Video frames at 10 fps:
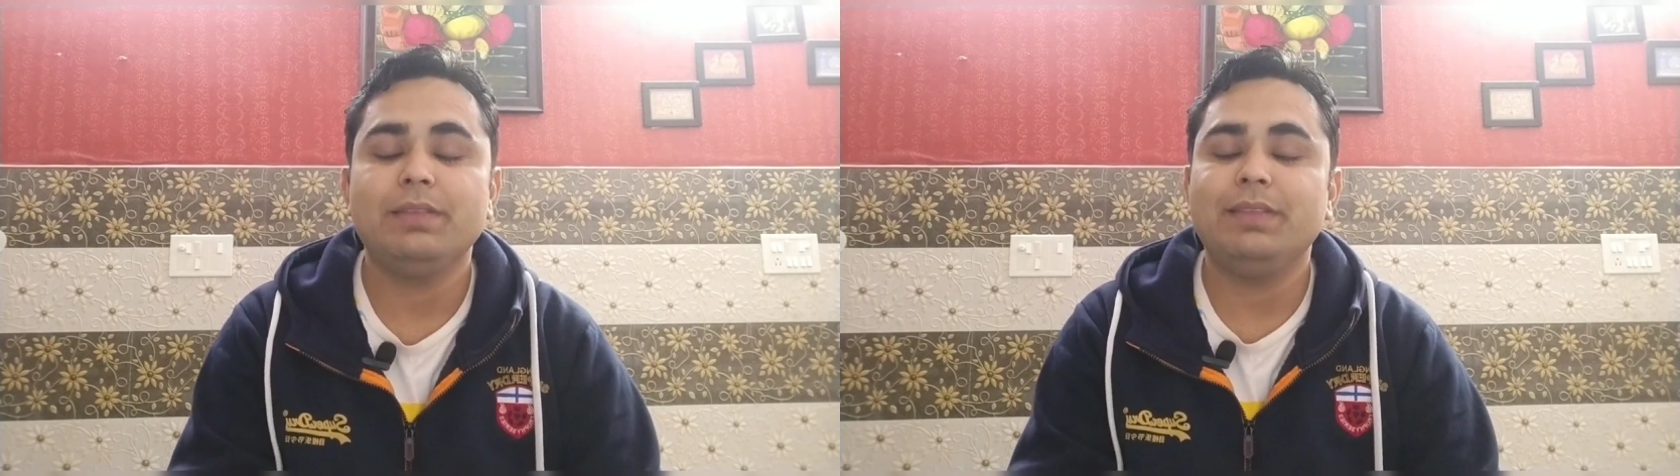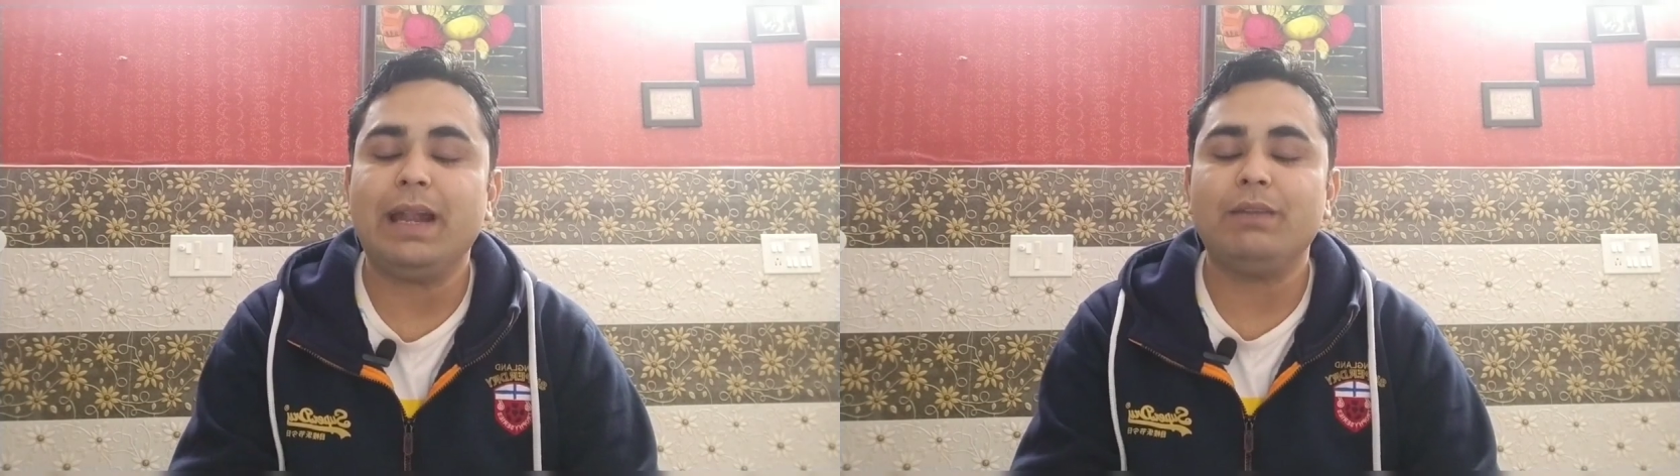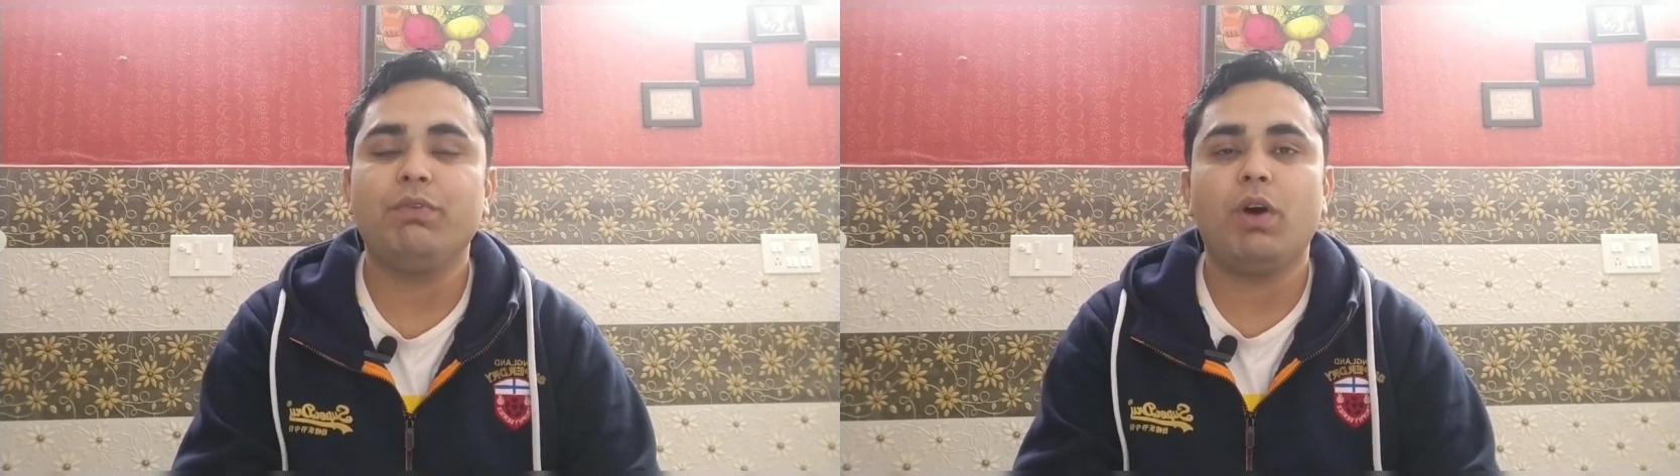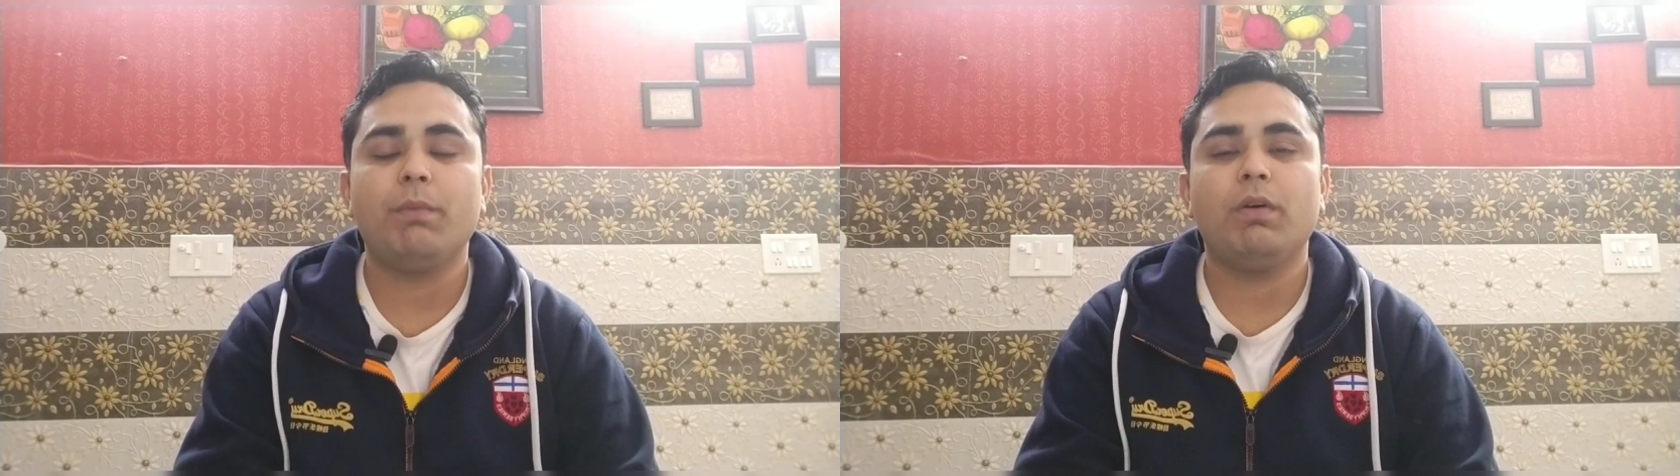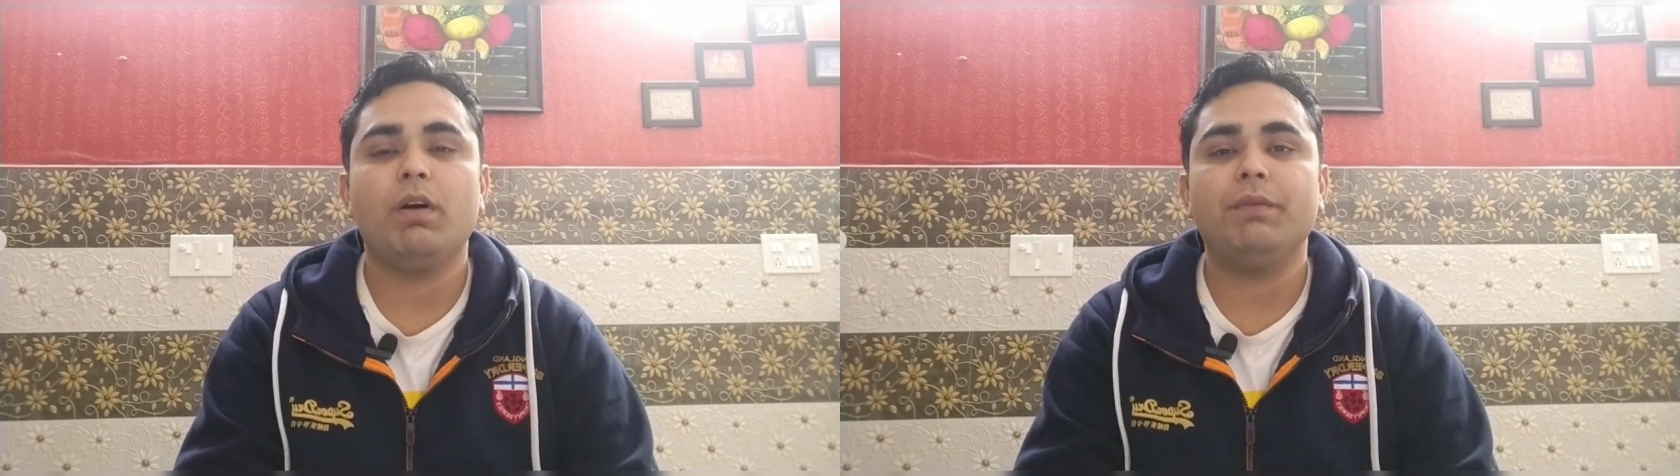that
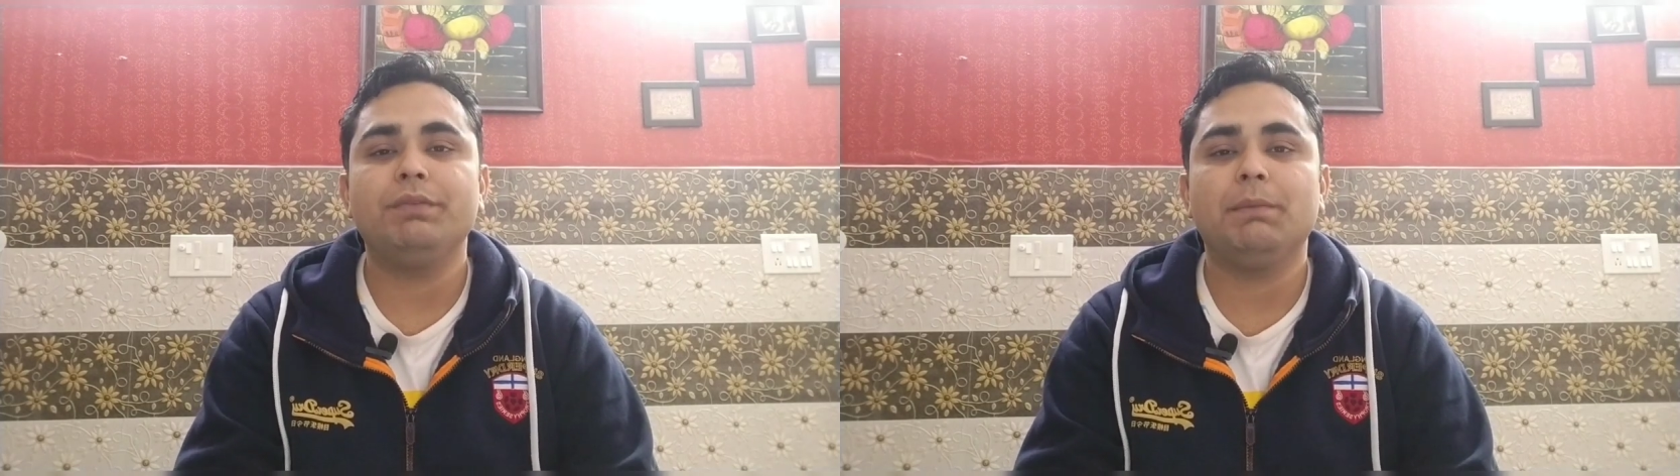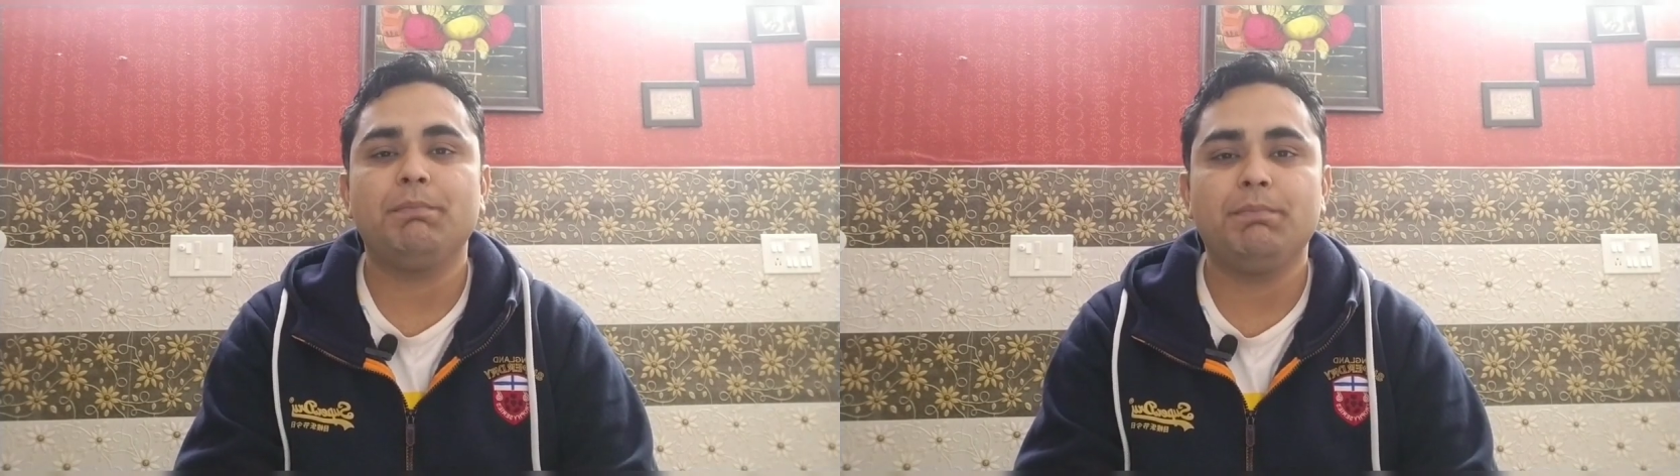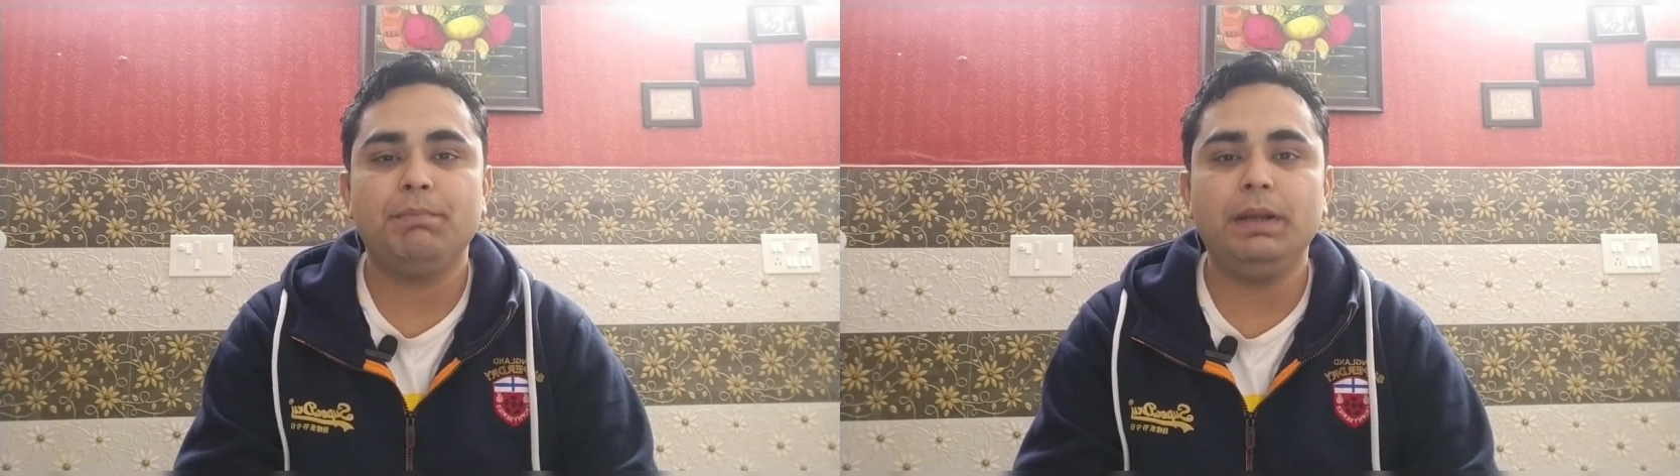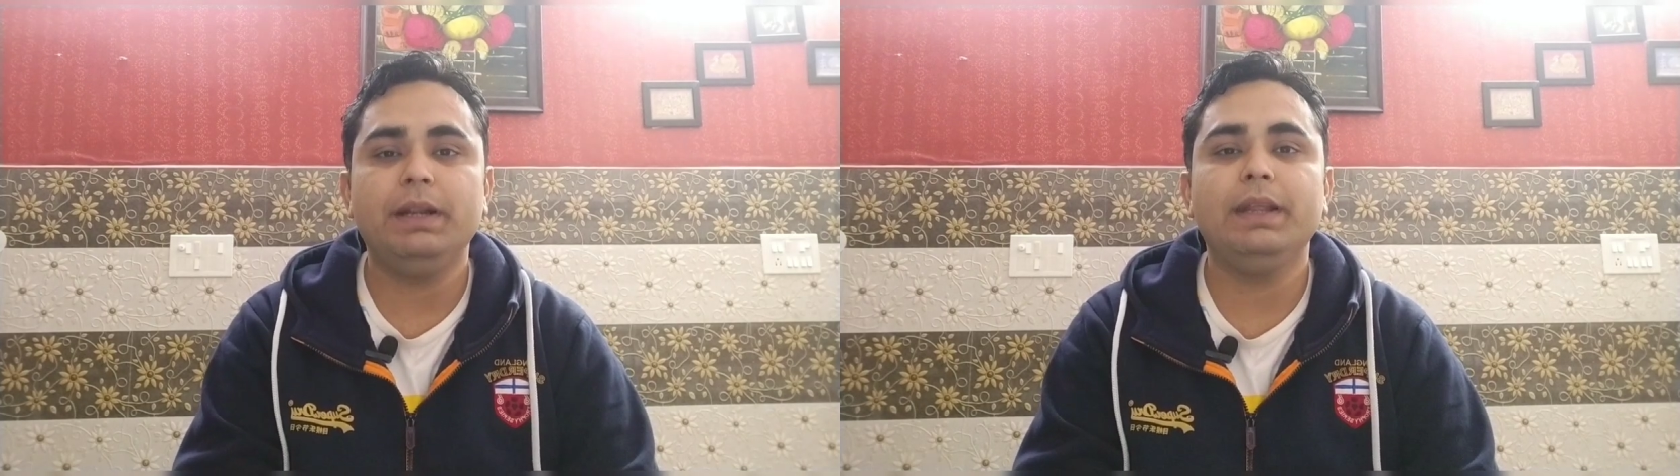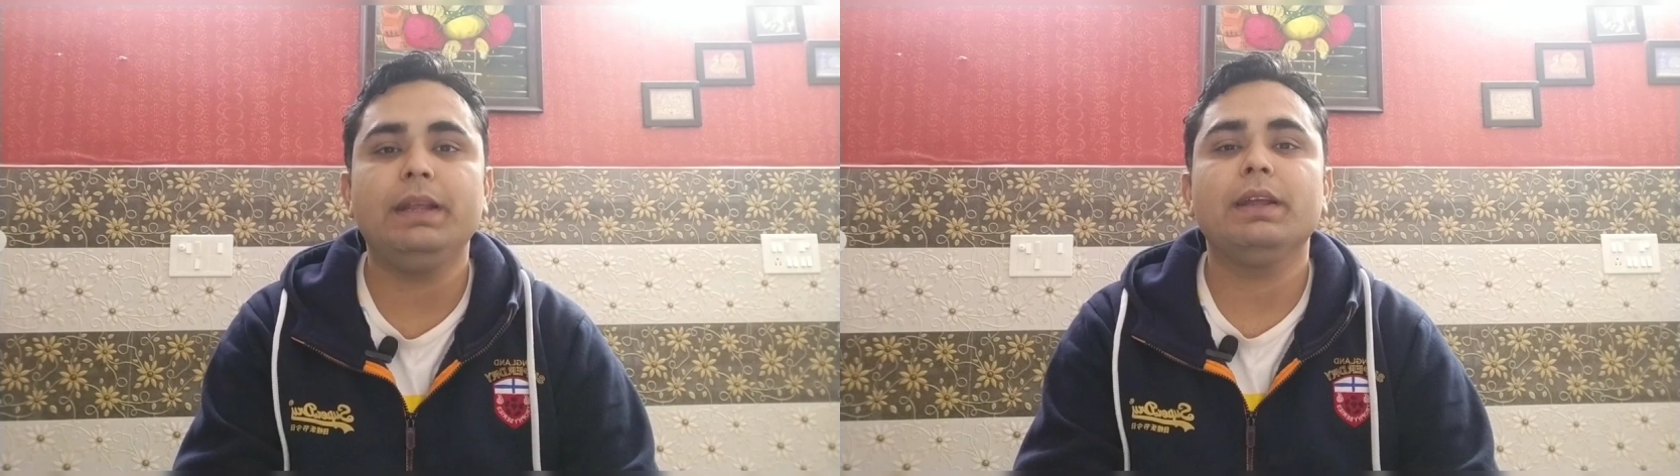form of the
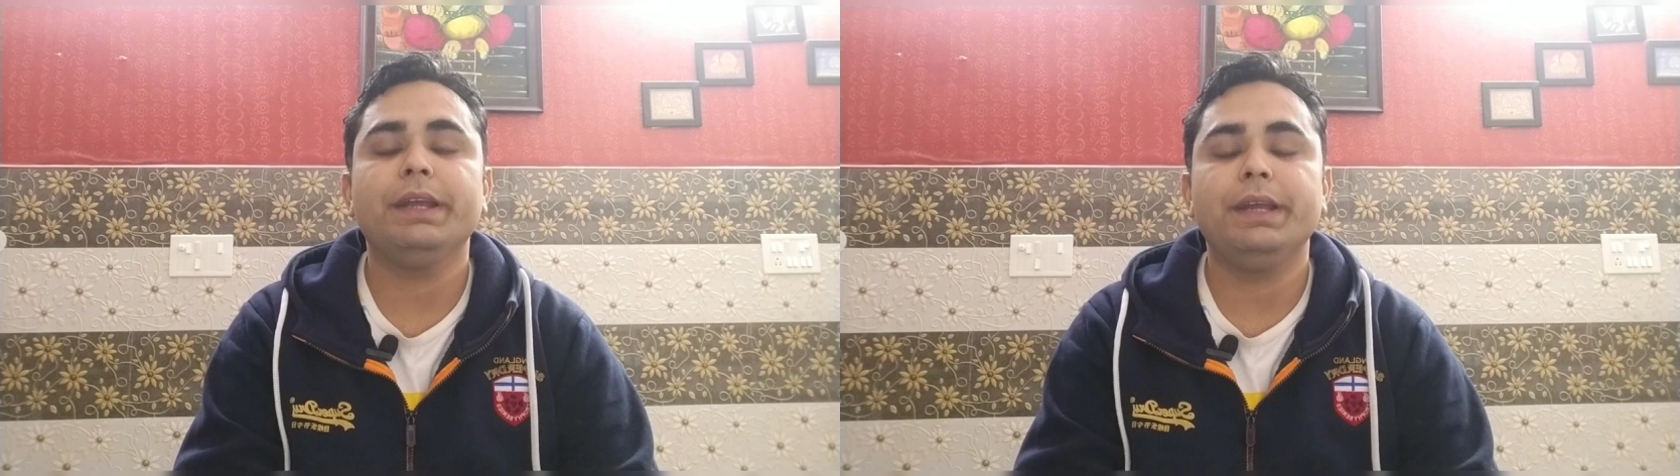pleading